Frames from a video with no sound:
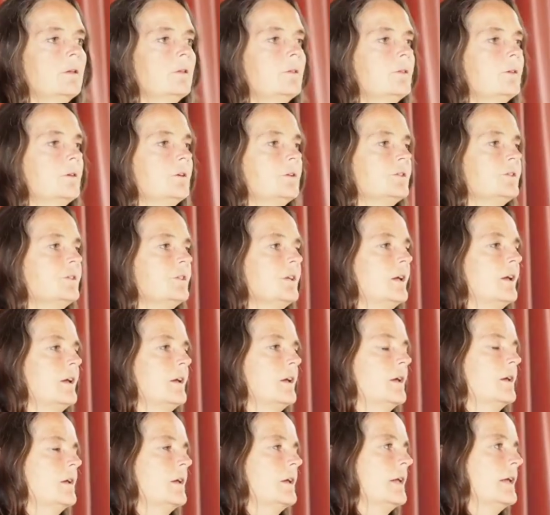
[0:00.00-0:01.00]
That
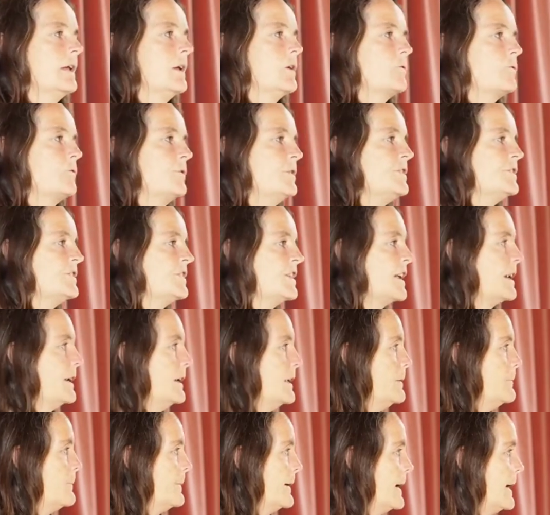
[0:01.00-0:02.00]

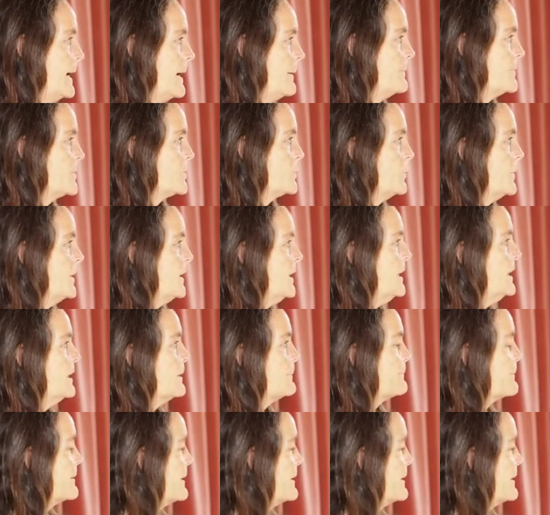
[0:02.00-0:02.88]
increasingly perhaps we need a